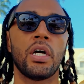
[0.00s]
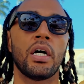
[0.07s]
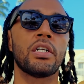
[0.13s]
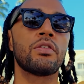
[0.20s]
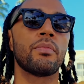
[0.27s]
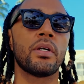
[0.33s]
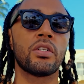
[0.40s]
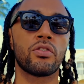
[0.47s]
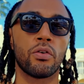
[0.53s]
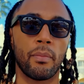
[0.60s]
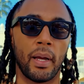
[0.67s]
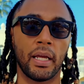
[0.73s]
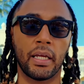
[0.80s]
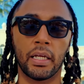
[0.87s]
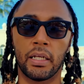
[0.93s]
judgments you're
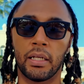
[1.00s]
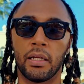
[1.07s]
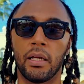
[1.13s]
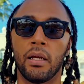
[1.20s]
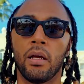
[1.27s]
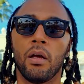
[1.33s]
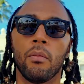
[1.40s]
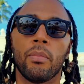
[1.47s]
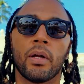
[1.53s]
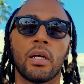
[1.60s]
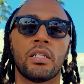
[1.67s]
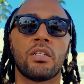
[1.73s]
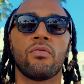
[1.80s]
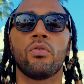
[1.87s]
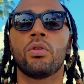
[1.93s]
making?
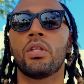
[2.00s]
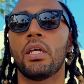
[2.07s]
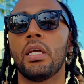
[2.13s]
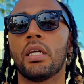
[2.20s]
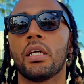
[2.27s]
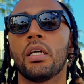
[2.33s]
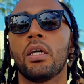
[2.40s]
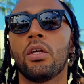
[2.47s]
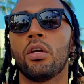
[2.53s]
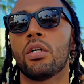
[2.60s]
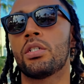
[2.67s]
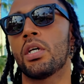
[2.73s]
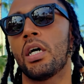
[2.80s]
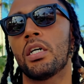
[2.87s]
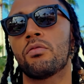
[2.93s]
Because if you think
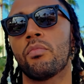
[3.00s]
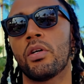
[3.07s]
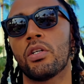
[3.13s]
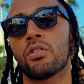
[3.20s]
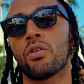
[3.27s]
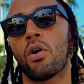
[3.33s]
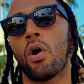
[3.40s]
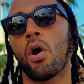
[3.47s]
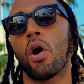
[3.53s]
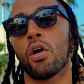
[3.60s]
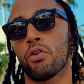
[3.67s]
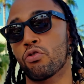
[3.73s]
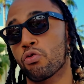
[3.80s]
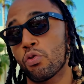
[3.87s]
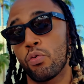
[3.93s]
your judgments
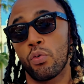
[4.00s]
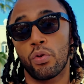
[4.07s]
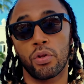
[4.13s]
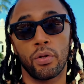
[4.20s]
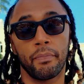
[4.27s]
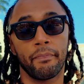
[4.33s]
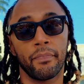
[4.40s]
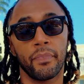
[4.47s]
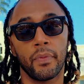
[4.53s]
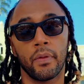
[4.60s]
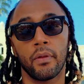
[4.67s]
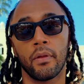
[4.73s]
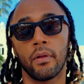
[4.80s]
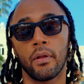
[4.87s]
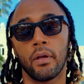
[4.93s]
are truth,
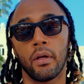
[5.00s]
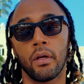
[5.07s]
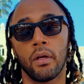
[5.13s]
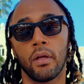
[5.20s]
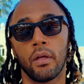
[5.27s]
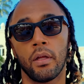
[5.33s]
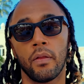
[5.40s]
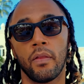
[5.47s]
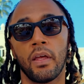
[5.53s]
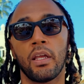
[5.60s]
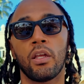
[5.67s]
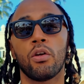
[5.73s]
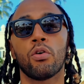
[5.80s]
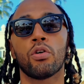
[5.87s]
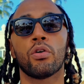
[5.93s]

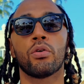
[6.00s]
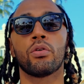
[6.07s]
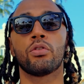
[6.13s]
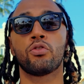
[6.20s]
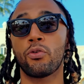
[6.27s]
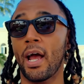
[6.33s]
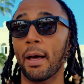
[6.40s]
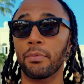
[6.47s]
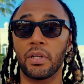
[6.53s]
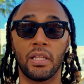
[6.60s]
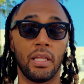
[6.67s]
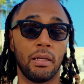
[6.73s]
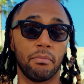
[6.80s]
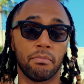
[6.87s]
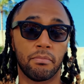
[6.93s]
then you're trapped
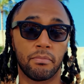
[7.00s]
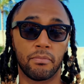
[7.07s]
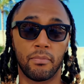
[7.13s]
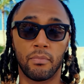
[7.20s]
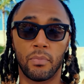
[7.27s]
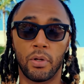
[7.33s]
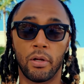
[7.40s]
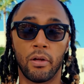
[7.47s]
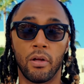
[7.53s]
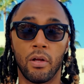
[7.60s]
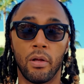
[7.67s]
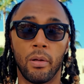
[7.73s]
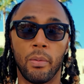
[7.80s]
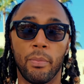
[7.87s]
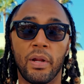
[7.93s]
in them.
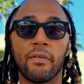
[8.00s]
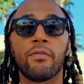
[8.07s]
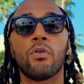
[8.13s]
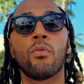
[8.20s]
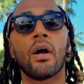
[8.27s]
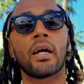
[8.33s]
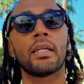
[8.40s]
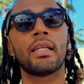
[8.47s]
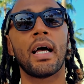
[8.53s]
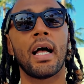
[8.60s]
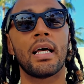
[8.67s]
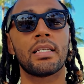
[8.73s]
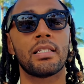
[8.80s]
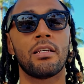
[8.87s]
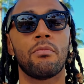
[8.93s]
But if you
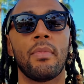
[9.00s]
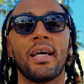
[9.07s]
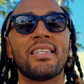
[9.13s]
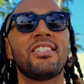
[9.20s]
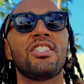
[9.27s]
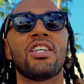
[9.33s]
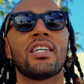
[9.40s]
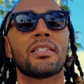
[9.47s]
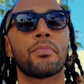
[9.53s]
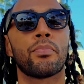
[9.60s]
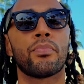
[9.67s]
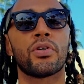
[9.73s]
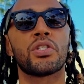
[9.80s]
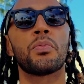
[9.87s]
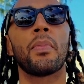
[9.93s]
recognize them as just
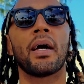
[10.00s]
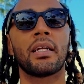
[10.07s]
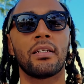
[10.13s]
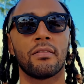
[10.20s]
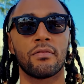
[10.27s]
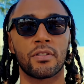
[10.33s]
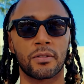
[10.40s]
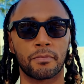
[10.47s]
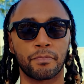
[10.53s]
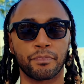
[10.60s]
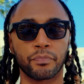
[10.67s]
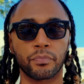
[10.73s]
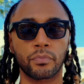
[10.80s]
perspectives,